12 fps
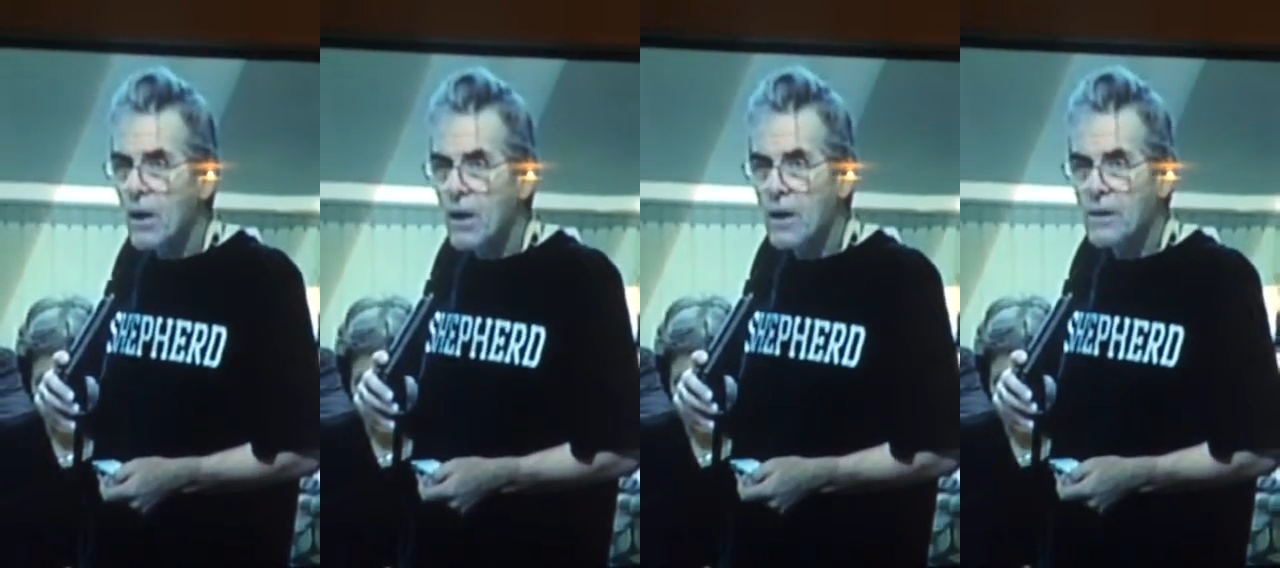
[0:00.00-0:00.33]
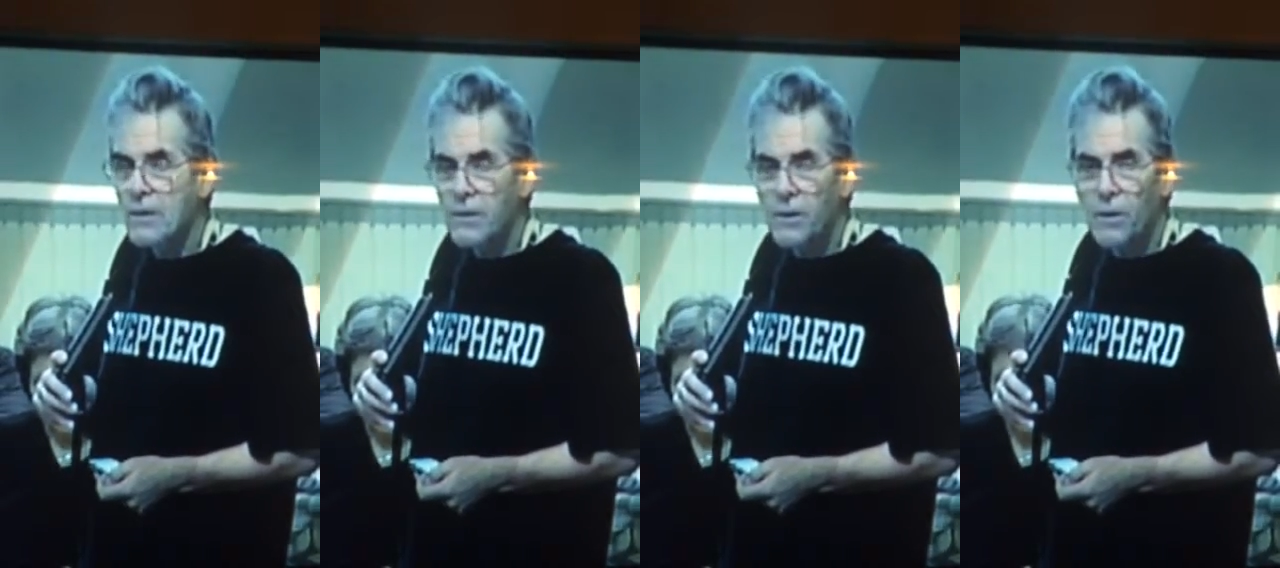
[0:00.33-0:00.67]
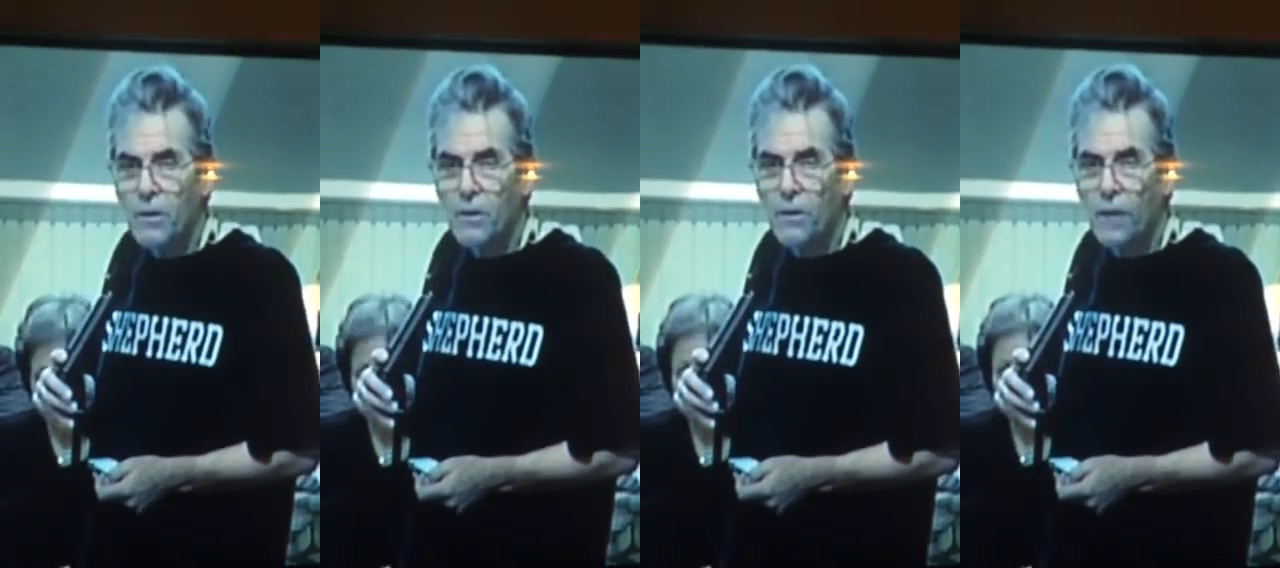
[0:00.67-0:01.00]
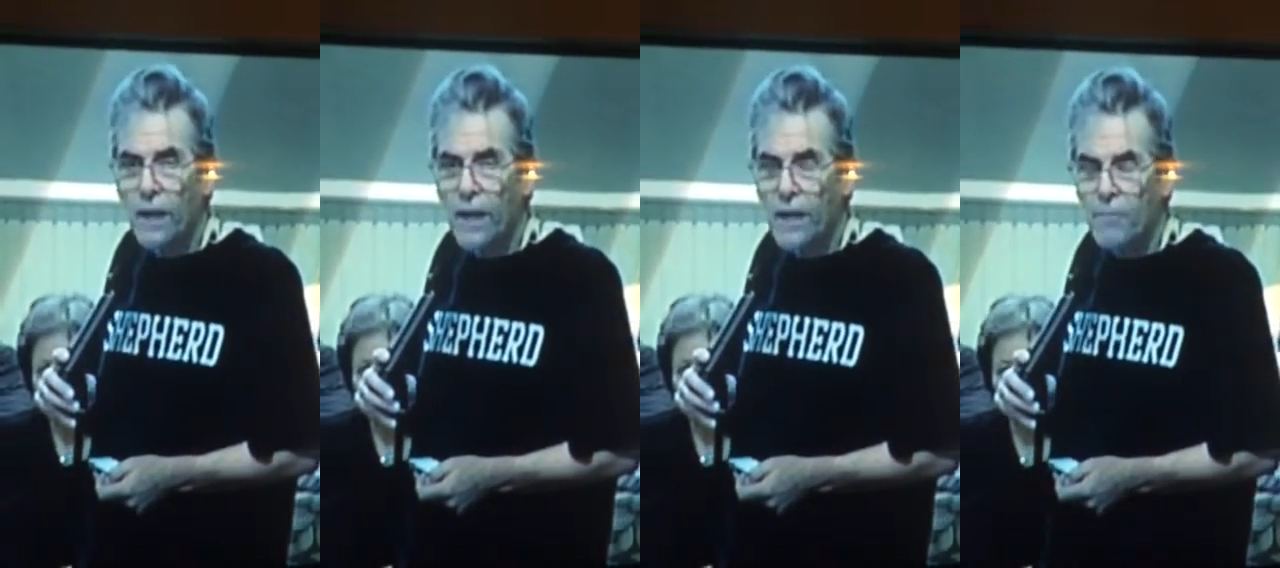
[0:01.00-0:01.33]
on
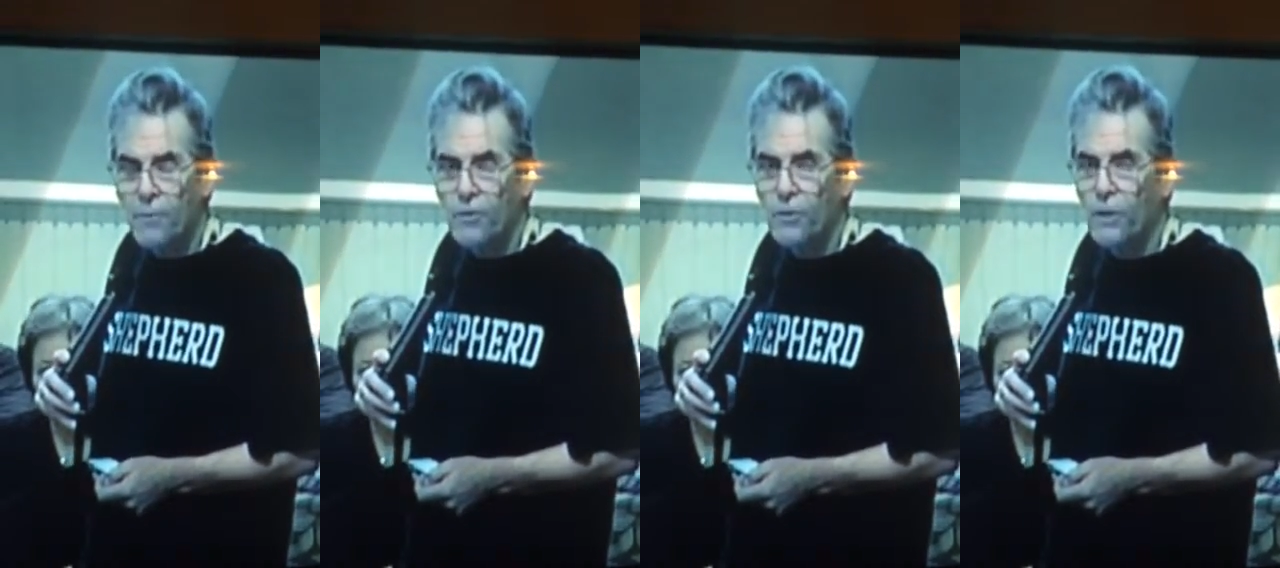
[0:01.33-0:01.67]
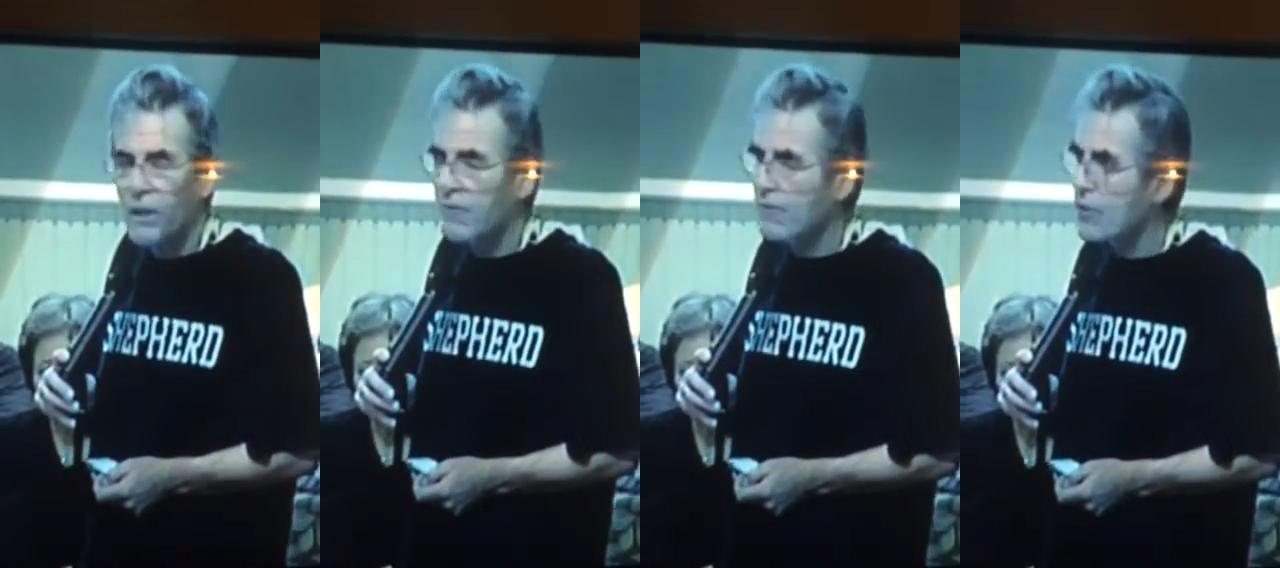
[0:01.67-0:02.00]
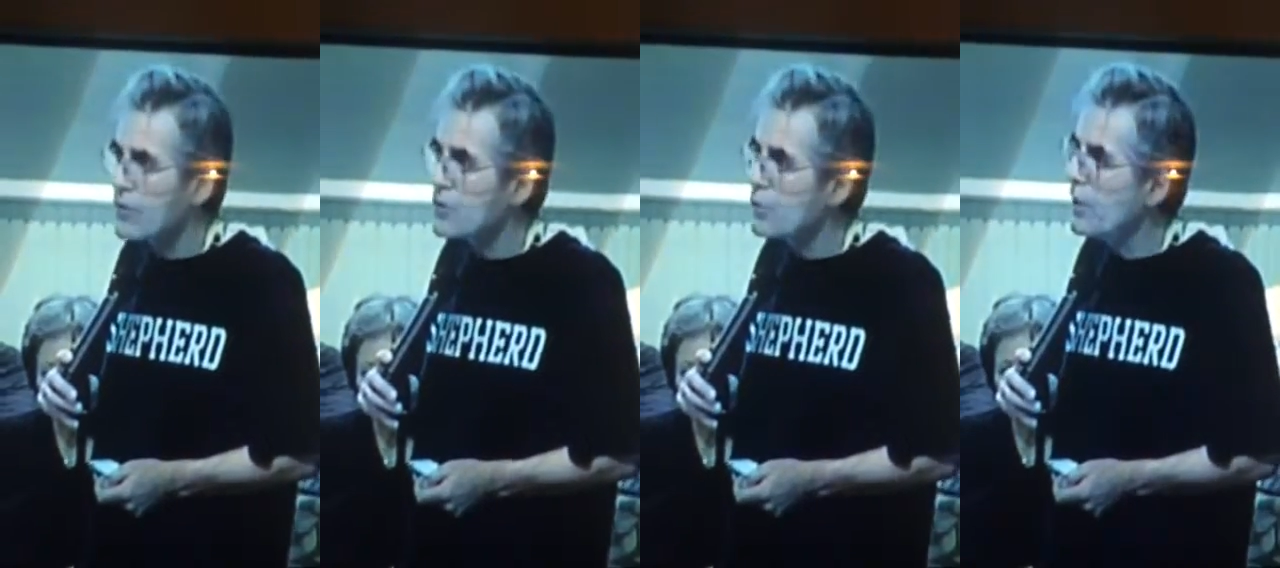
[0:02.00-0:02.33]
April 21st,